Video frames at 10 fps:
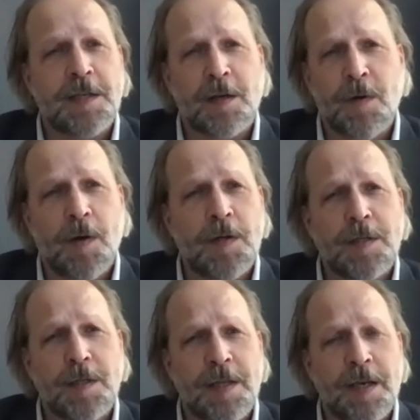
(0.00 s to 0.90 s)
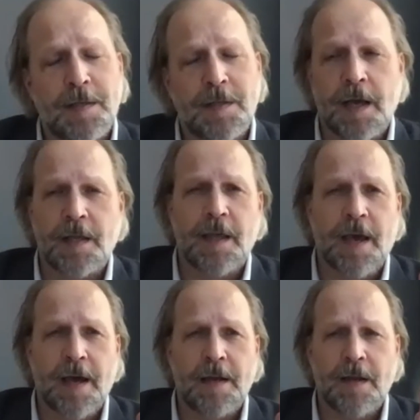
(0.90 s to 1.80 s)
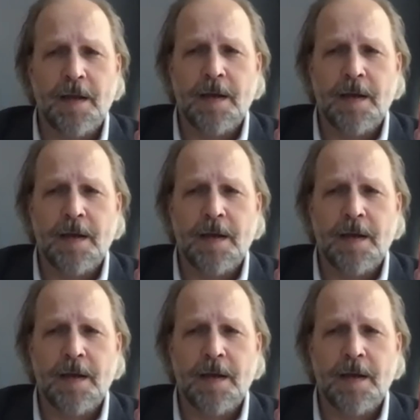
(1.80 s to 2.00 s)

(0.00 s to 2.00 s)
and Negronis and things like that.